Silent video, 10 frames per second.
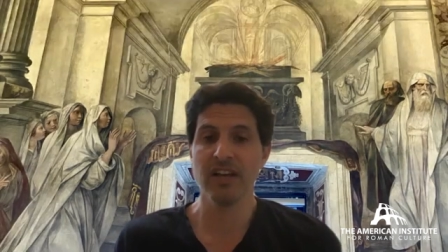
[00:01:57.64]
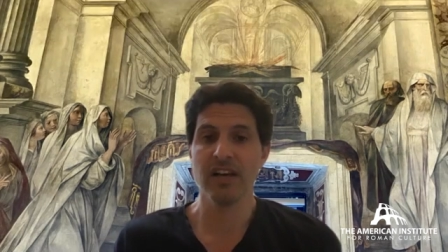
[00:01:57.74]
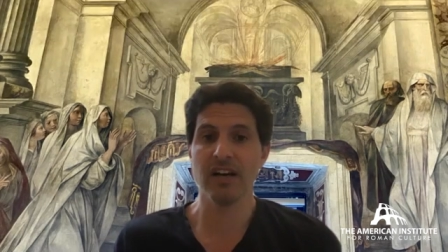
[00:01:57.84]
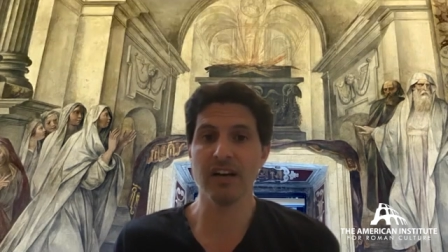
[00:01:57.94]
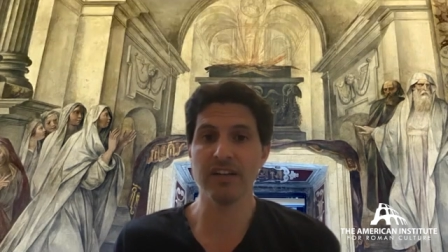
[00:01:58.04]

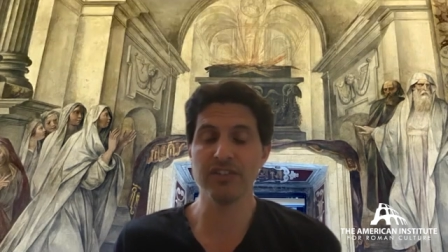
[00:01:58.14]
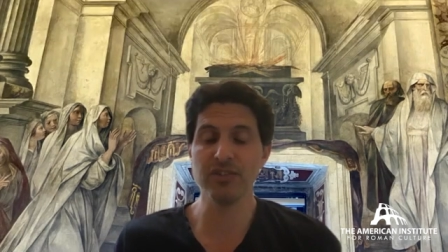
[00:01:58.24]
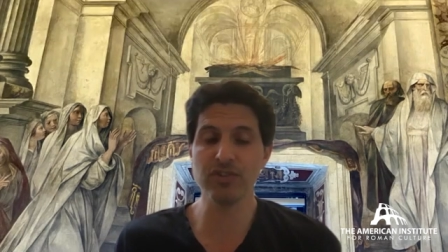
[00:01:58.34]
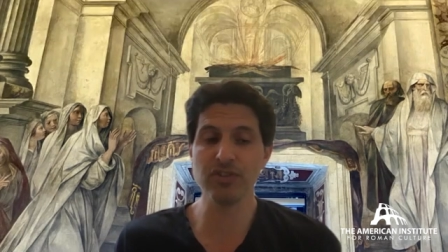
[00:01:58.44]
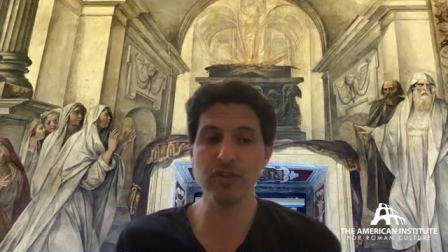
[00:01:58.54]
on
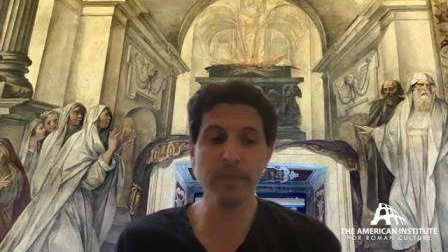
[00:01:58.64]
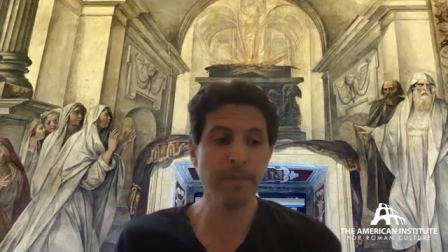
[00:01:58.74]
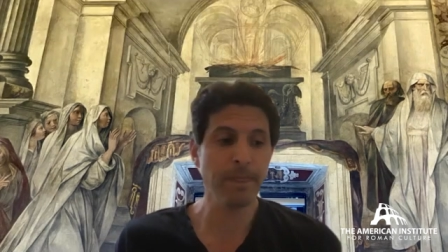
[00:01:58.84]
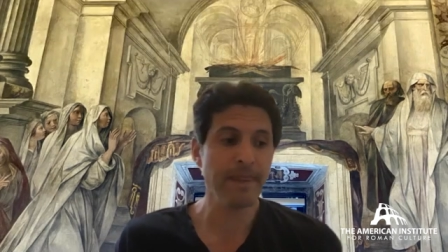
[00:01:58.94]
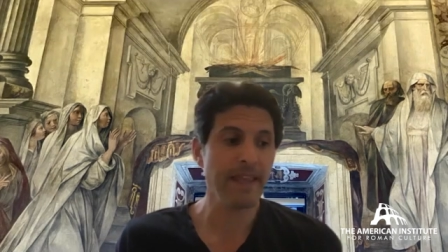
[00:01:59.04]
YouTube.
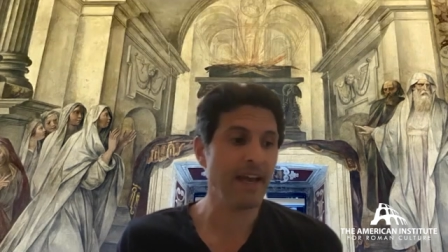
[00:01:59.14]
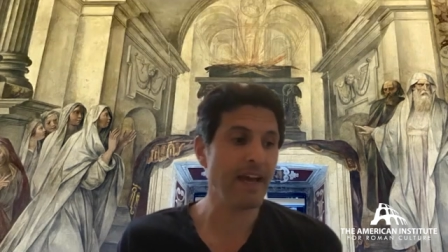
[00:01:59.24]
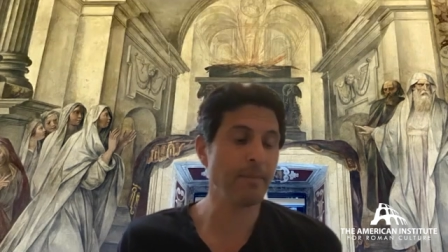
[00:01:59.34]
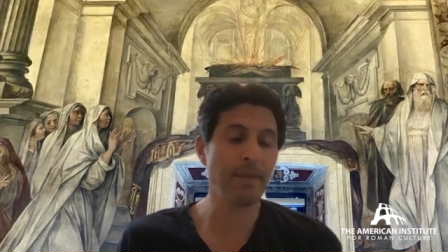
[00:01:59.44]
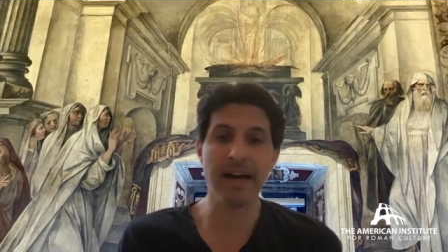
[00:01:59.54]

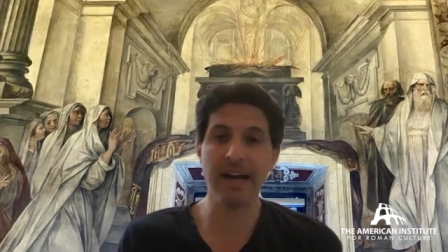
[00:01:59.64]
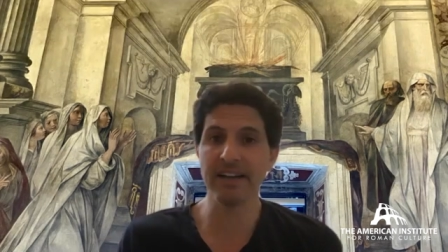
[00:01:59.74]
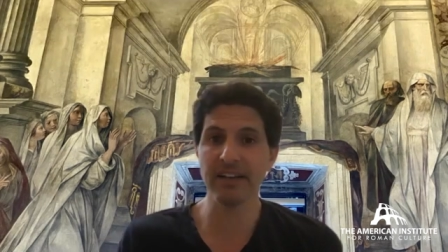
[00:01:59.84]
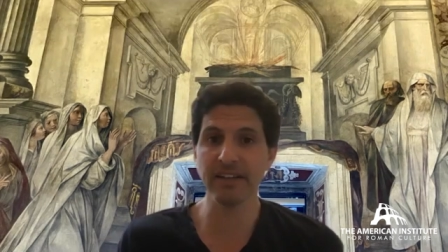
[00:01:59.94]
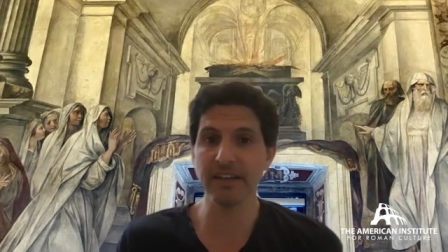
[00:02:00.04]
I'm
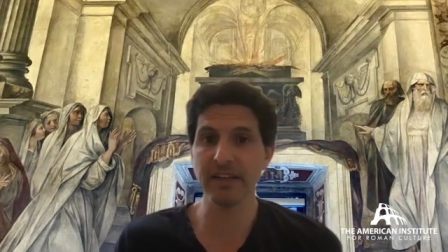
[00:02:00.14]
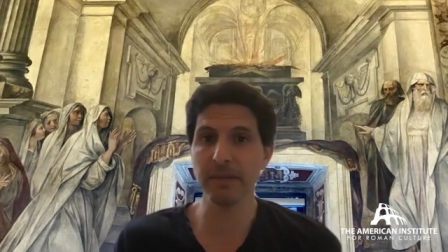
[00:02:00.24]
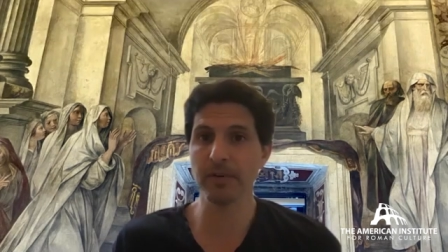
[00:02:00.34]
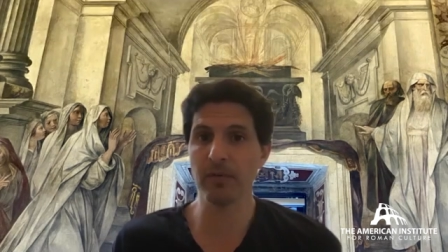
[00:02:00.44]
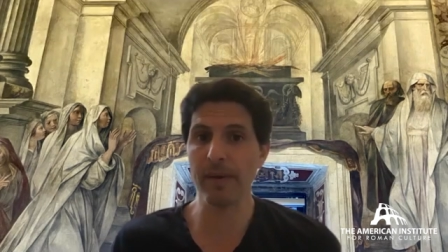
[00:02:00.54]
behind on a
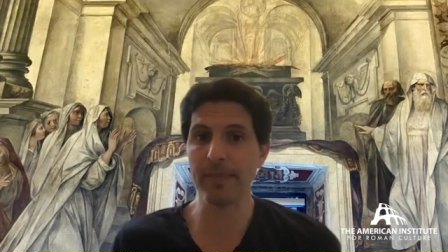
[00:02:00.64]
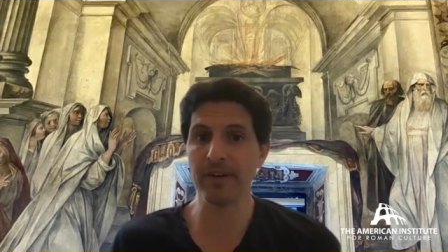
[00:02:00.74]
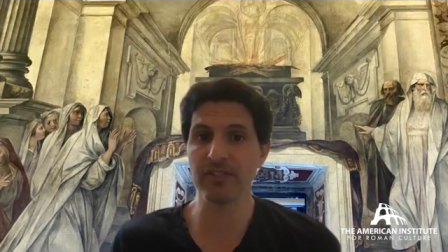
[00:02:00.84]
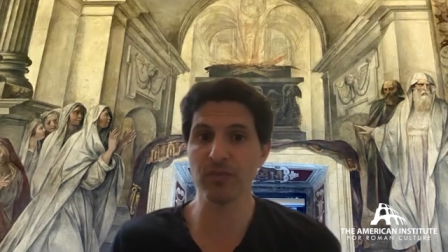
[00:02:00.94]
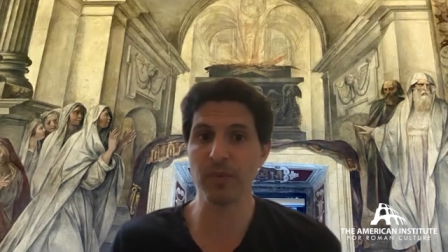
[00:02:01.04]
number of webinars as